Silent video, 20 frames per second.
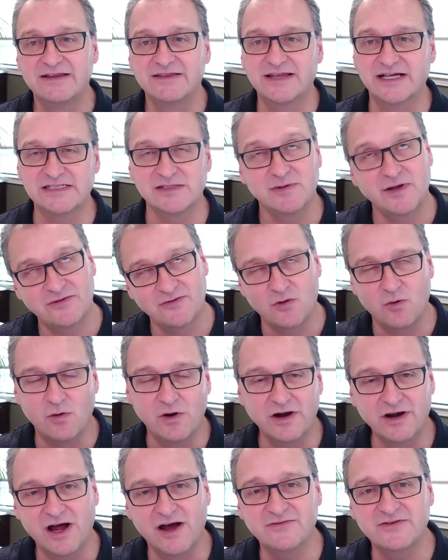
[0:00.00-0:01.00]
that's a bit of a
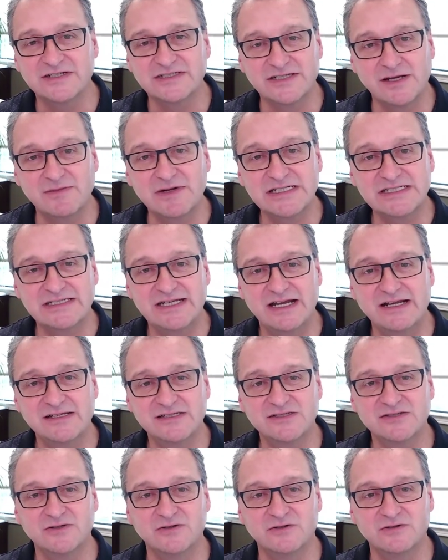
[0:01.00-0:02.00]
one-off to some
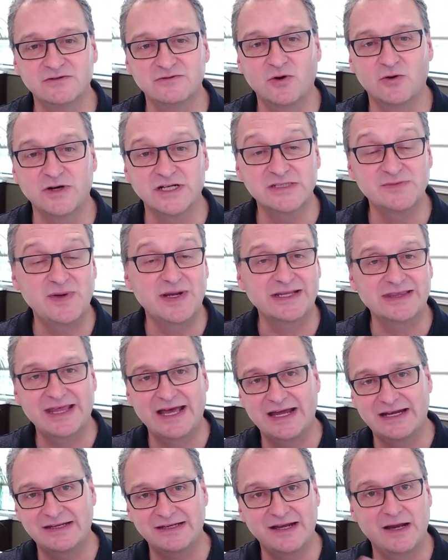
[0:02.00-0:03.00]
extent, so don't expect
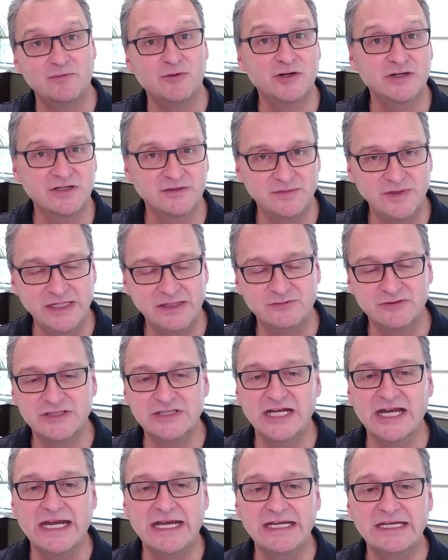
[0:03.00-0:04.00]
that number to be
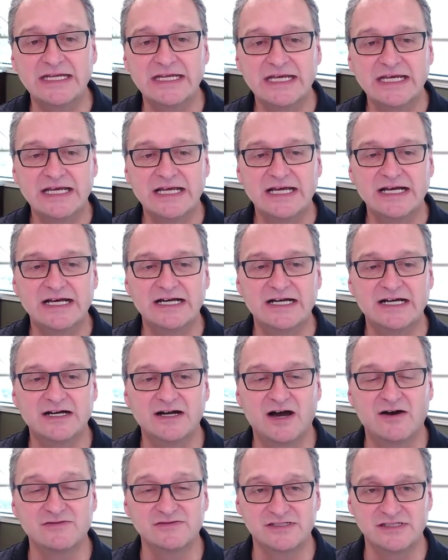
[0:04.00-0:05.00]
retained.
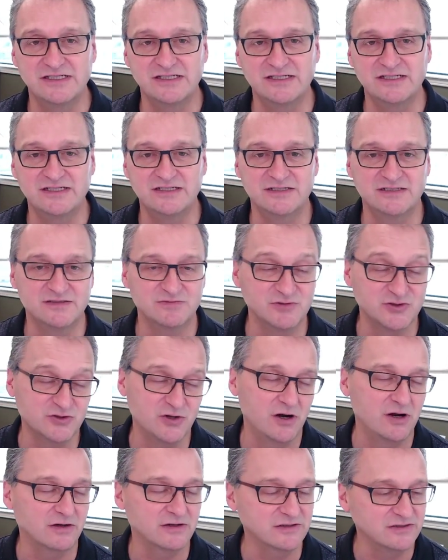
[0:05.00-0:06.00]
Obviously, some
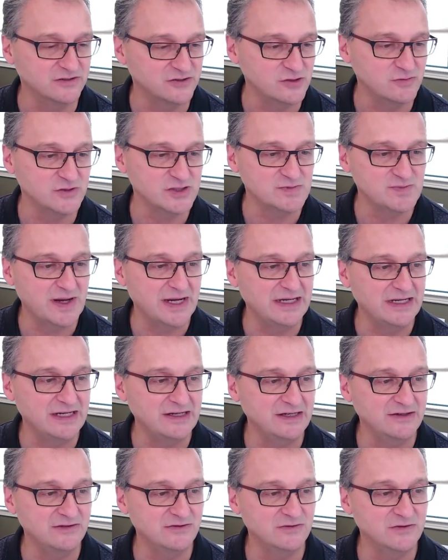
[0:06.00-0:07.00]
strong consumer
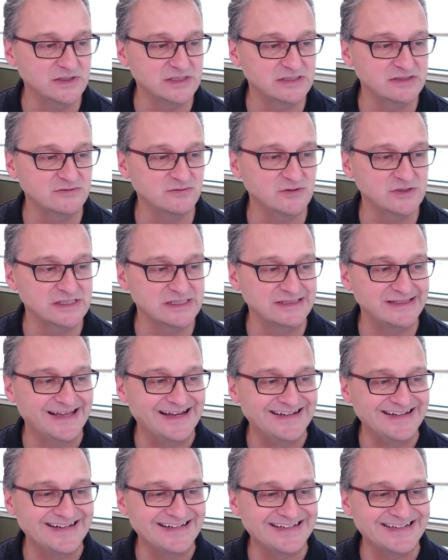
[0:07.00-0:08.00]
spending was
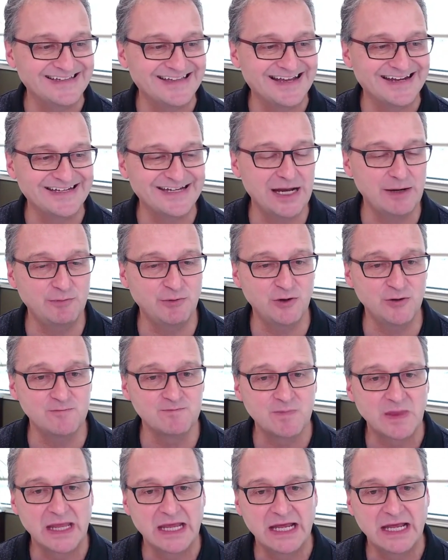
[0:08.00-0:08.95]
lending to that number.